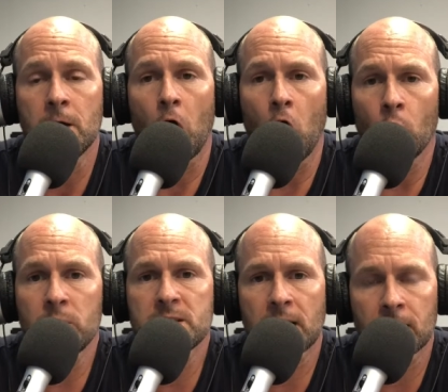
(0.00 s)

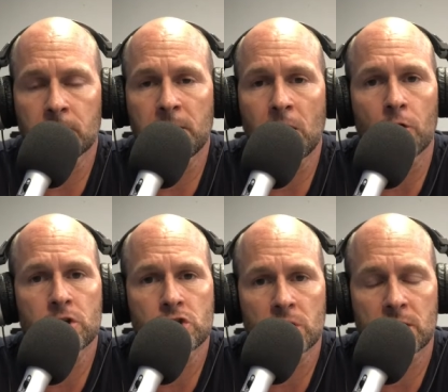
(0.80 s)
always telling me all
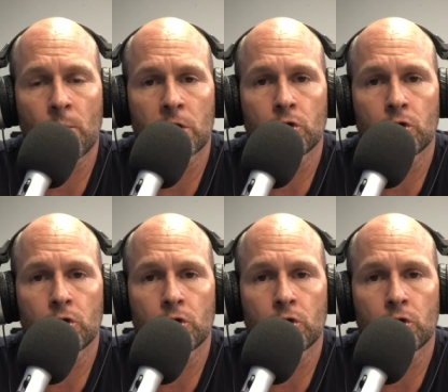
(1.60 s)
the shit they want to